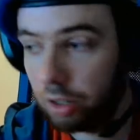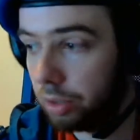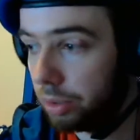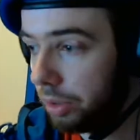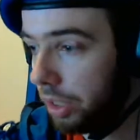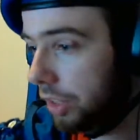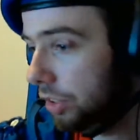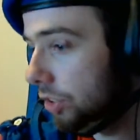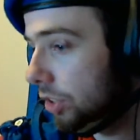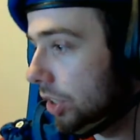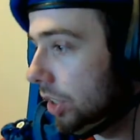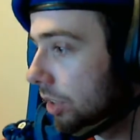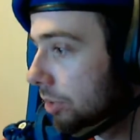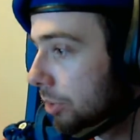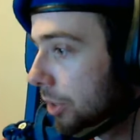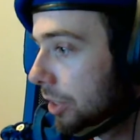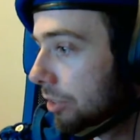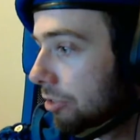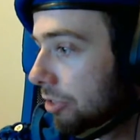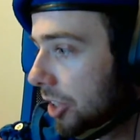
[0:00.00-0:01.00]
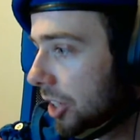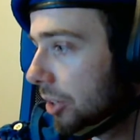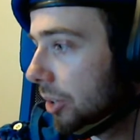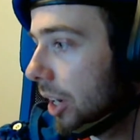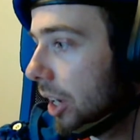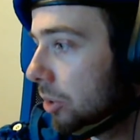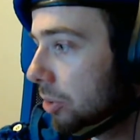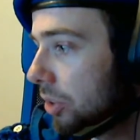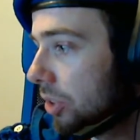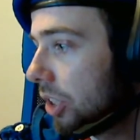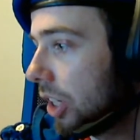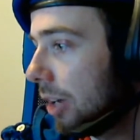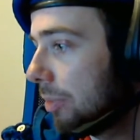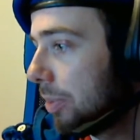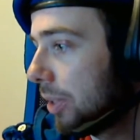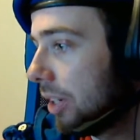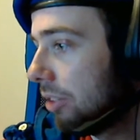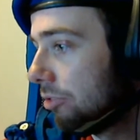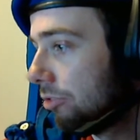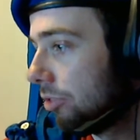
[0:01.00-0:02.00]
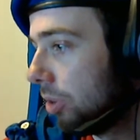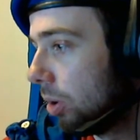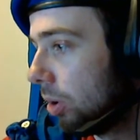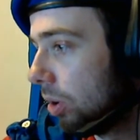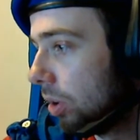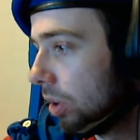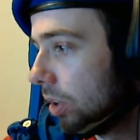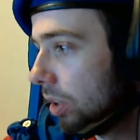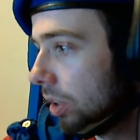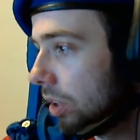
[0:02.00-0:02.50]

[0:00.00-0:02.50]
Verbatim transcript: let's see if we can figure out the topic for.